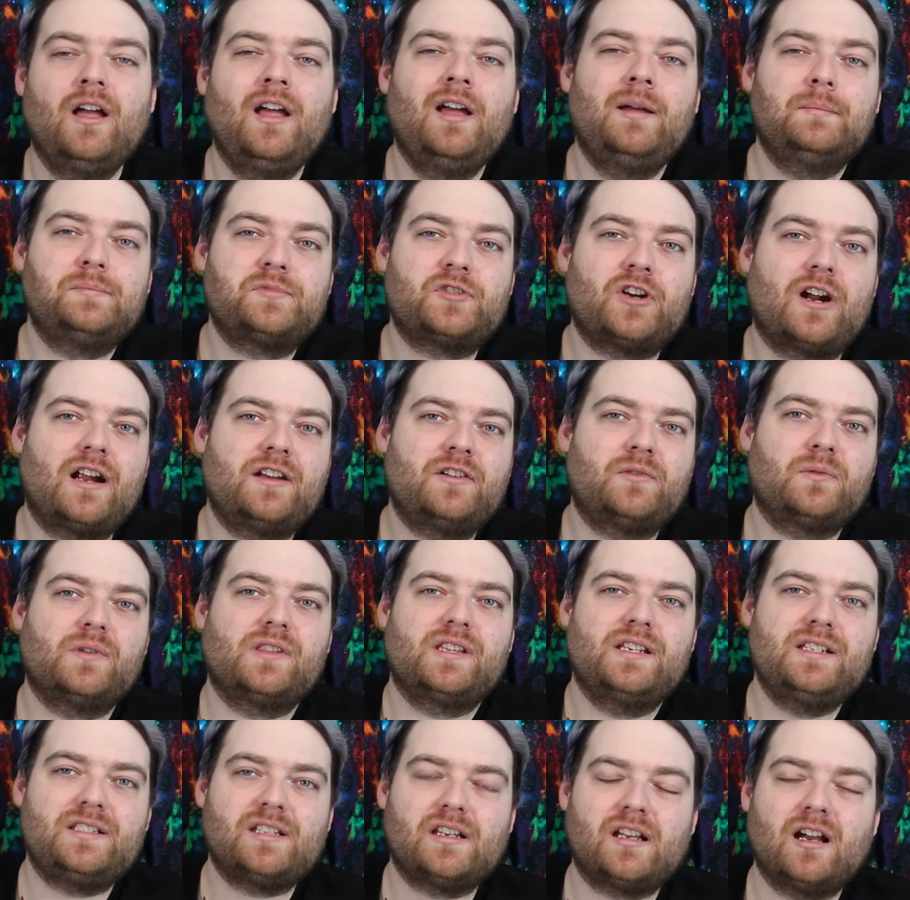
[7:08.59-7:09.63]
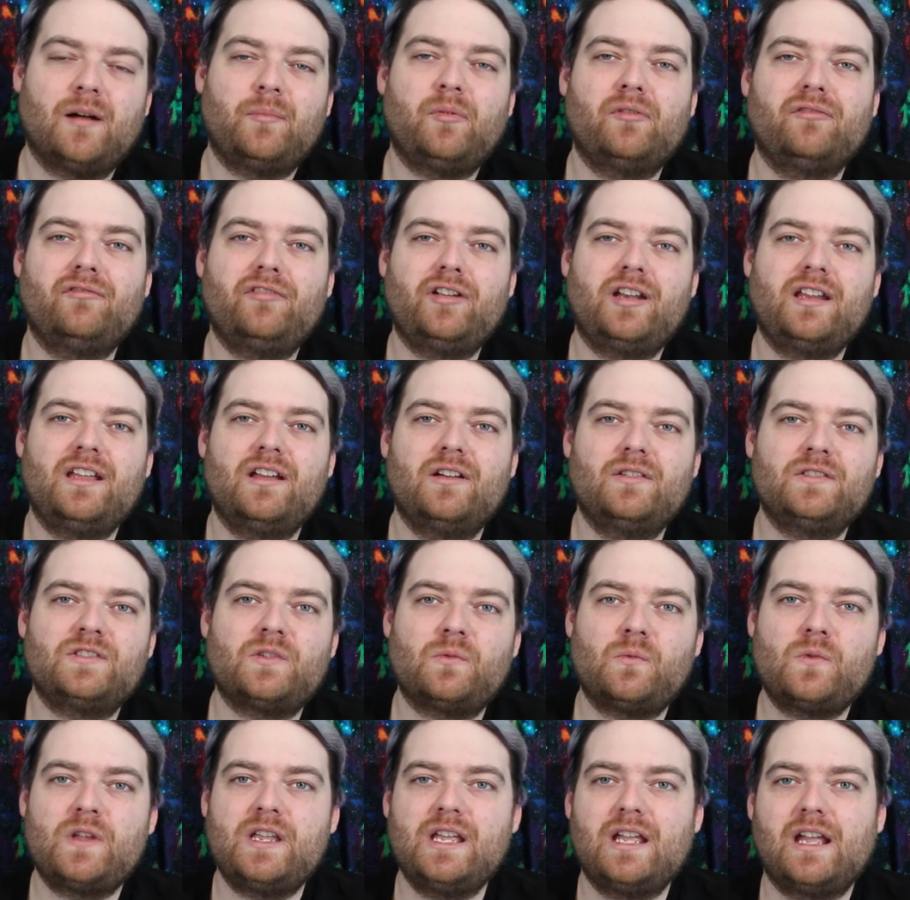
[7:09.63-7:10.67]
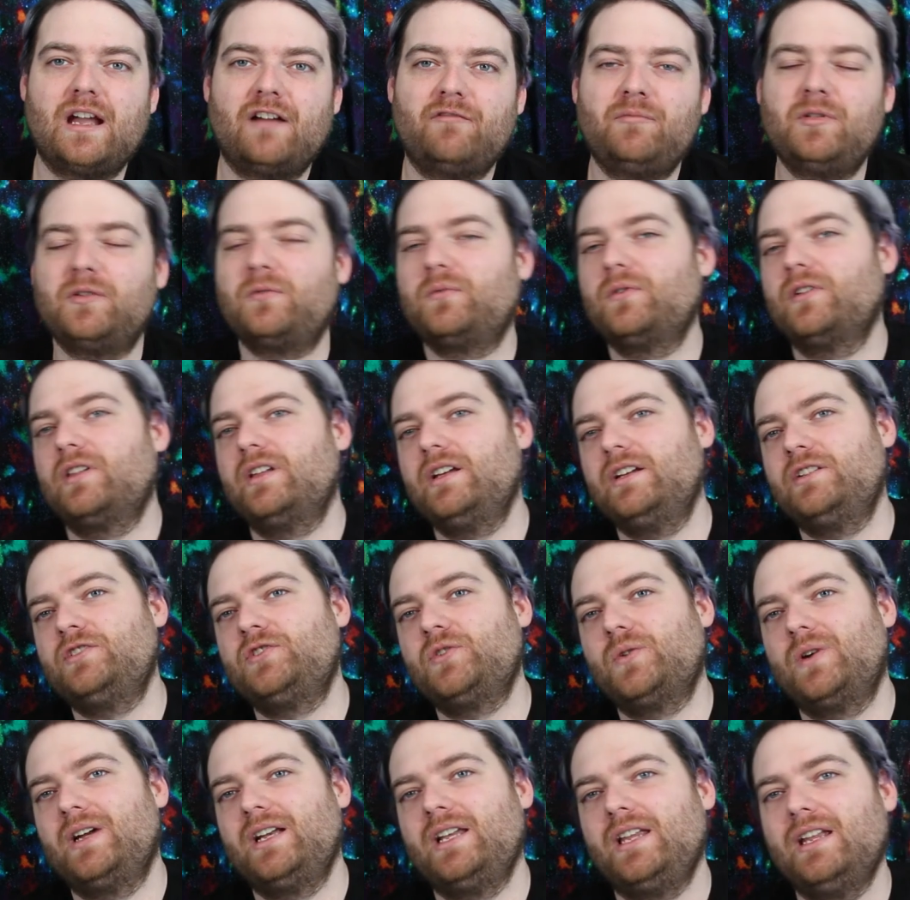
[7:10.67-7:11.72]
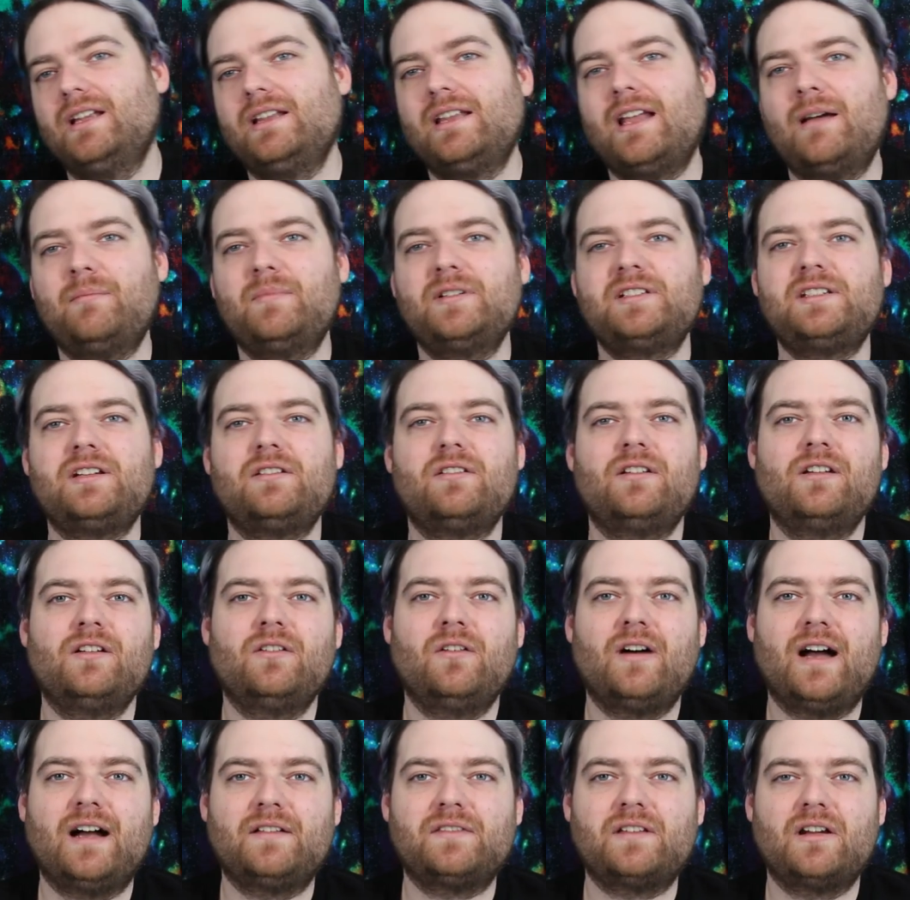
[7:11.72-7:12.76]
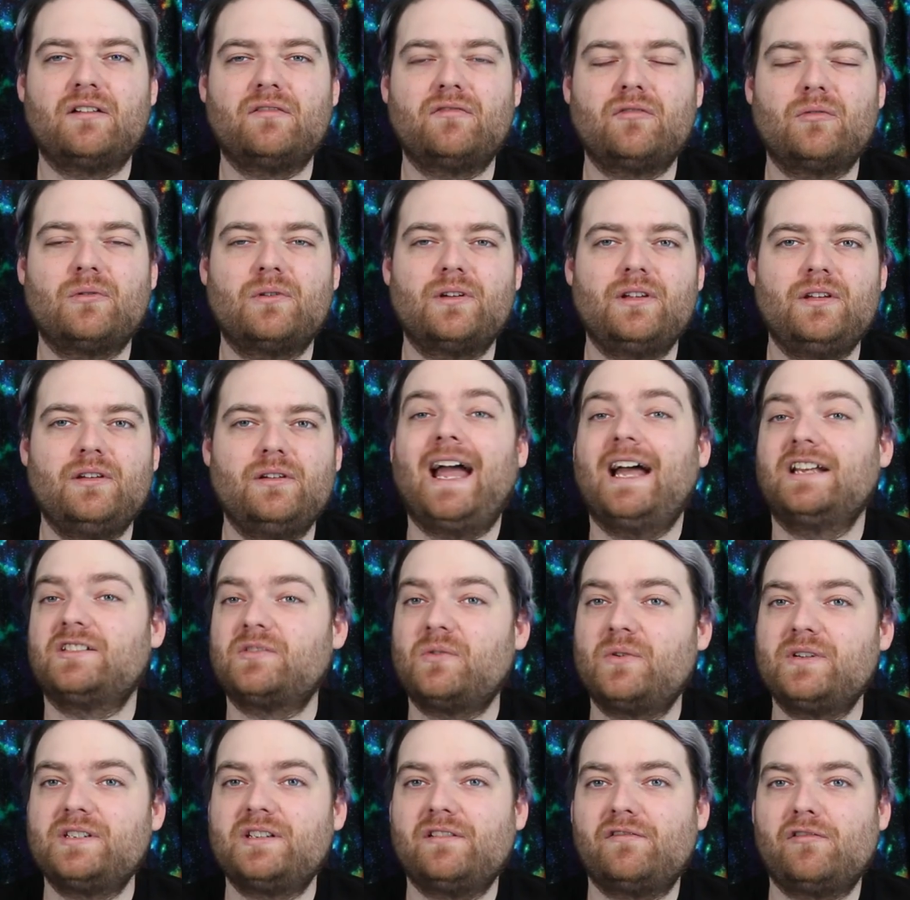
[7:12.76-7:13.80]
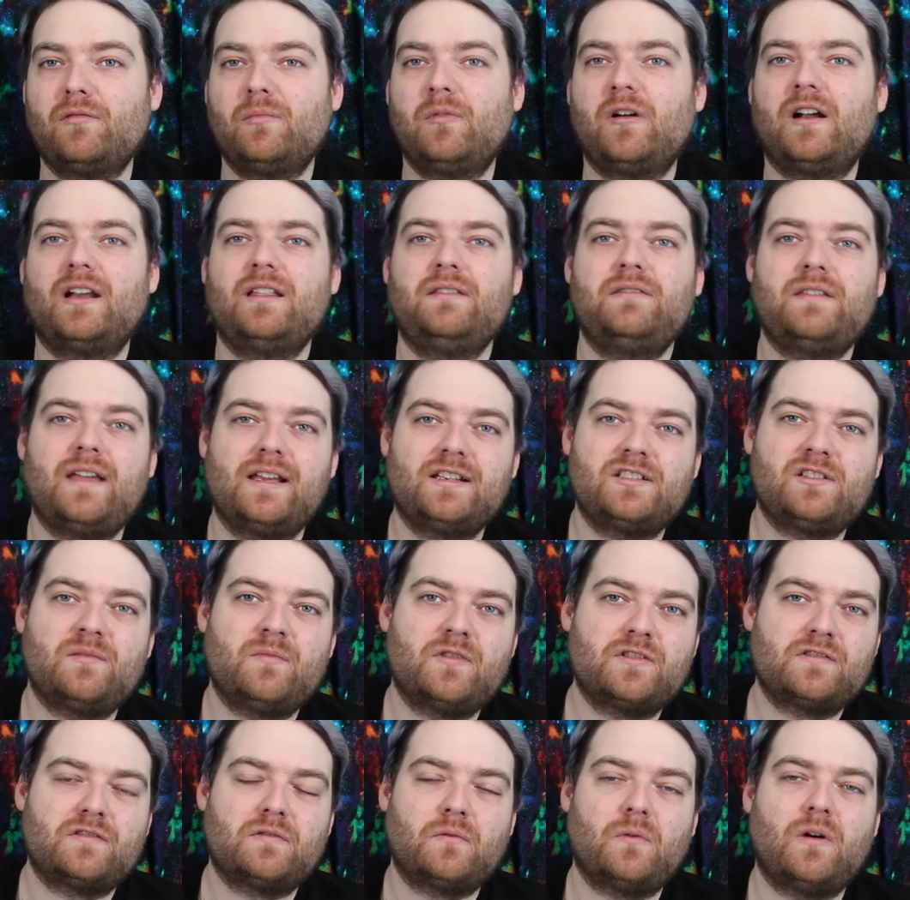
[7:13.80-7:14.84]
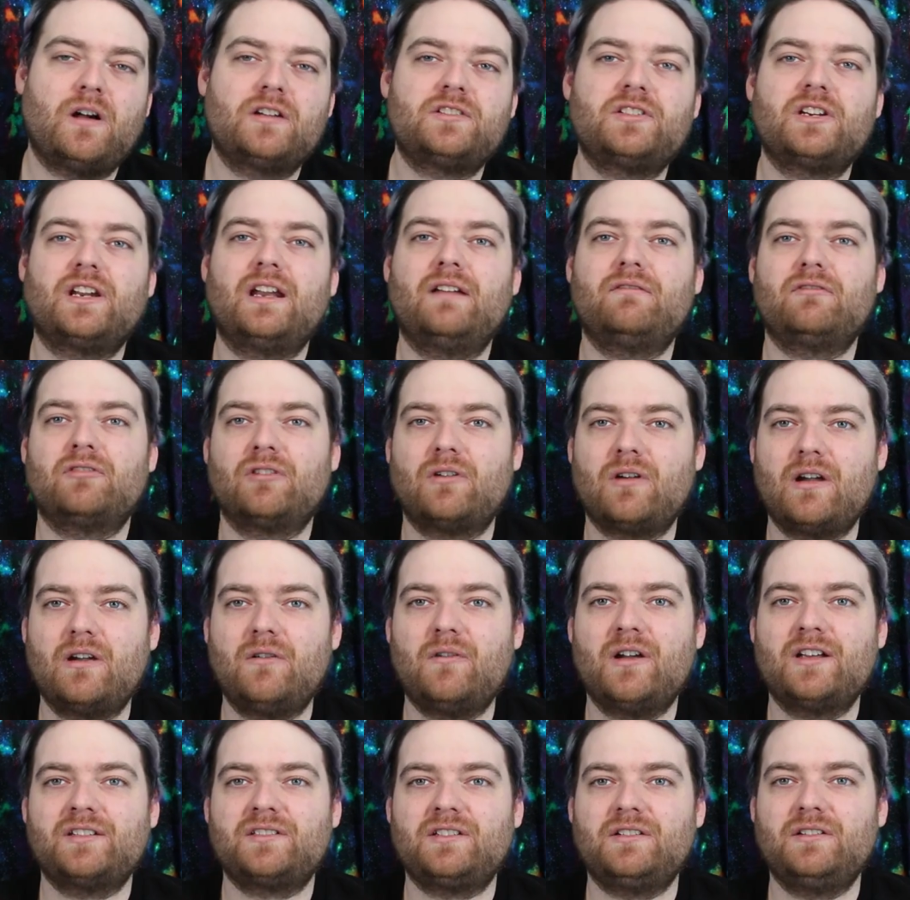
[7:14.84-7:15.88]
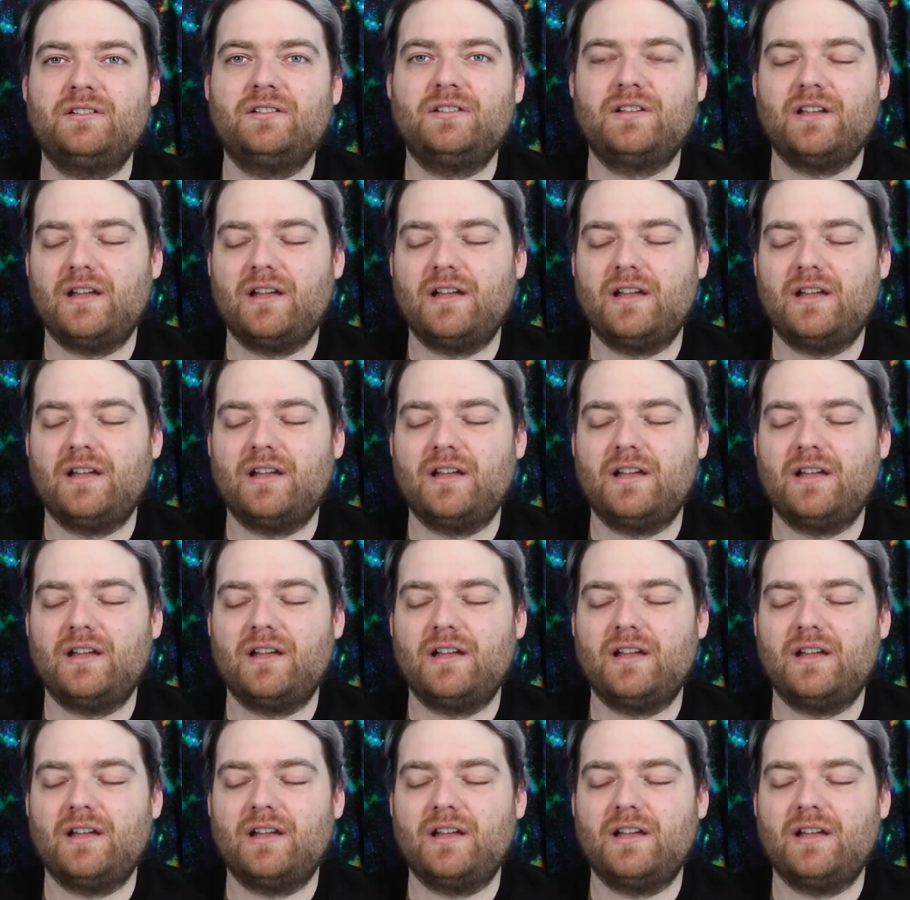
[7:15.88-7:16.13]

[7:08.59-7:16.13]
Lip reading: I'm trying to release a couple videos a week. I've been really enjoying getting that material out there for you. As always, everybody, thanks so much for watching and have a great rest of your